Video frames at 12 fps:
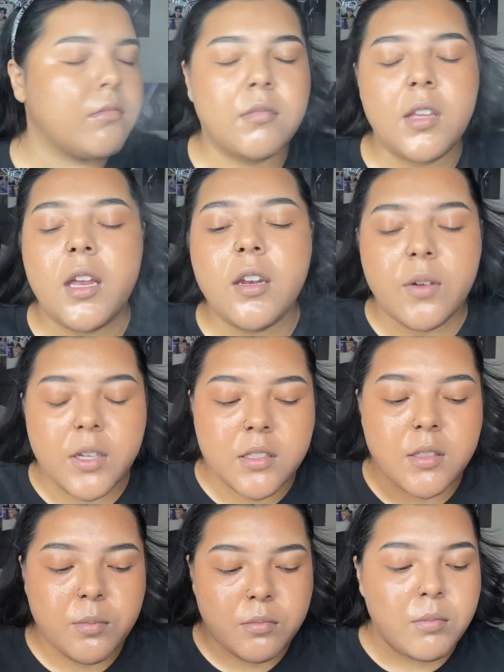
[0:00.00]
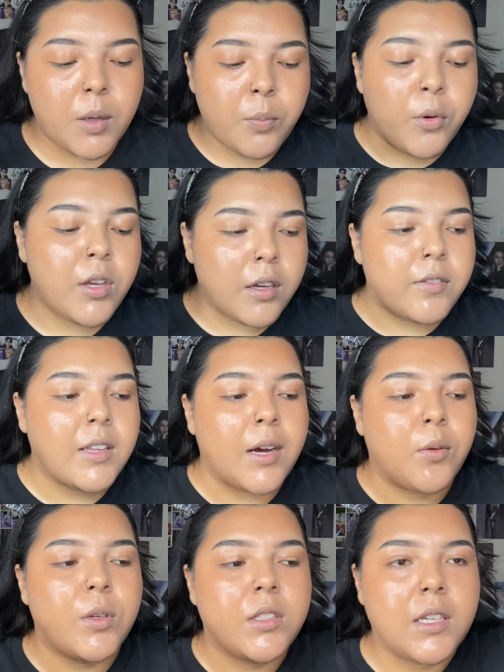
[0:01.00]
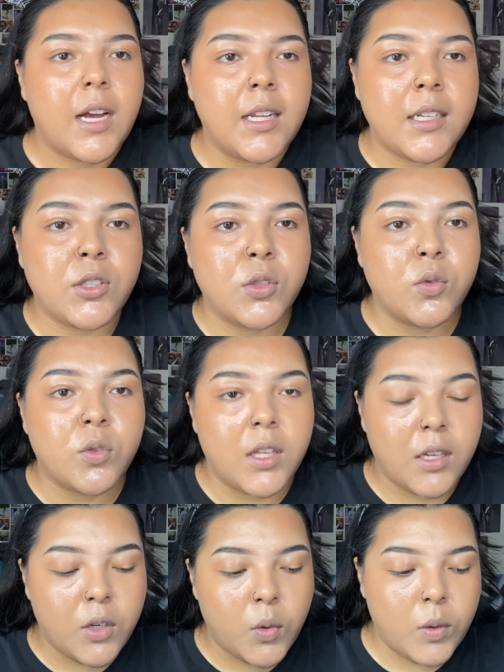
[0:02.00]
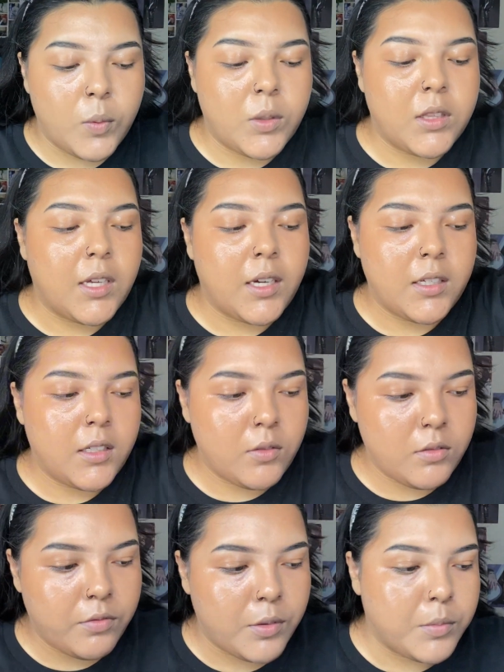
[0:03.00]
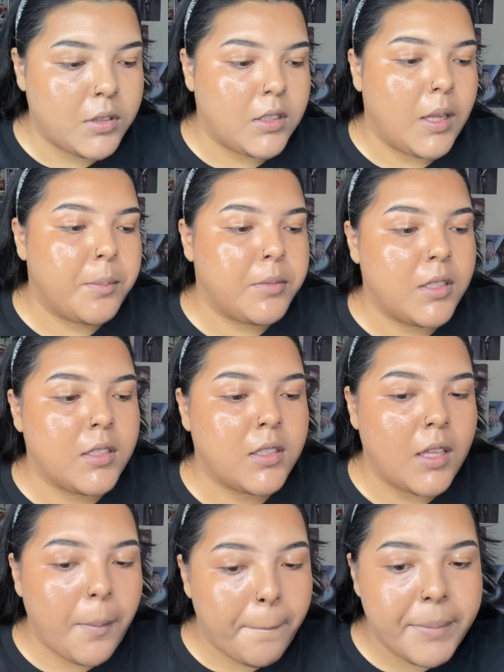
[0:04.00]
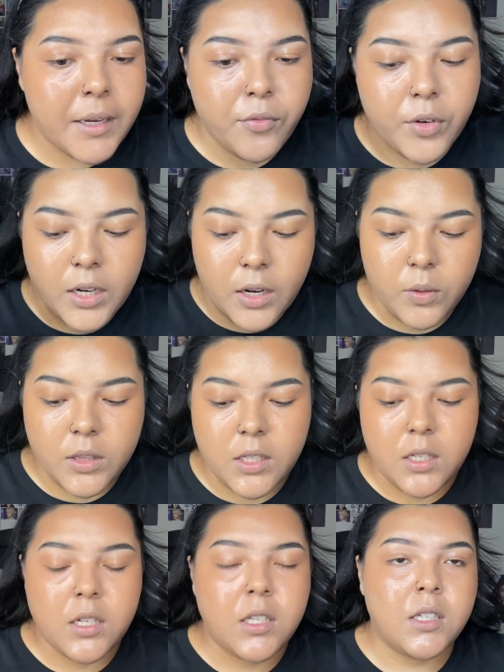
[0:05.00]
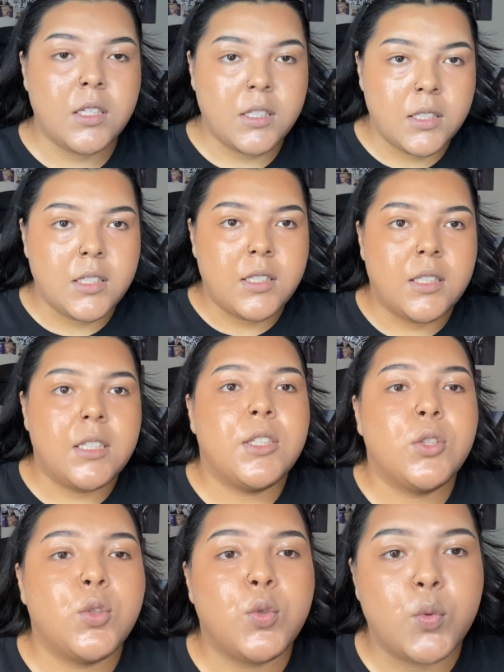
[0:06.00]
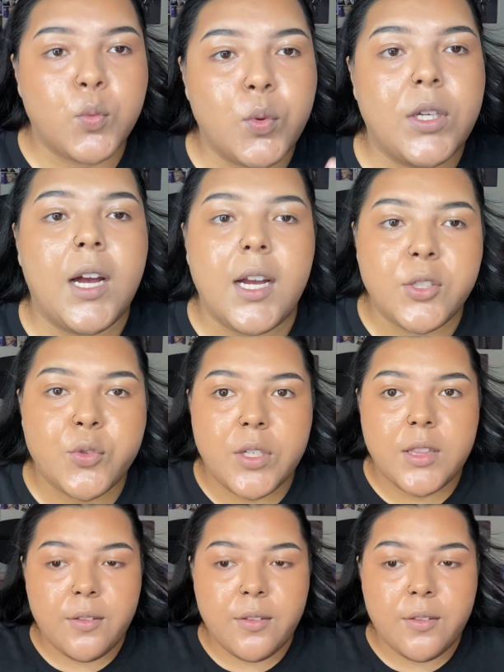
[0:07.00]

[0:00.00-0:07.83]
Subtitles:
Anyways, my point of that was I like to like go in with that from step to step between now and then to rehydrate the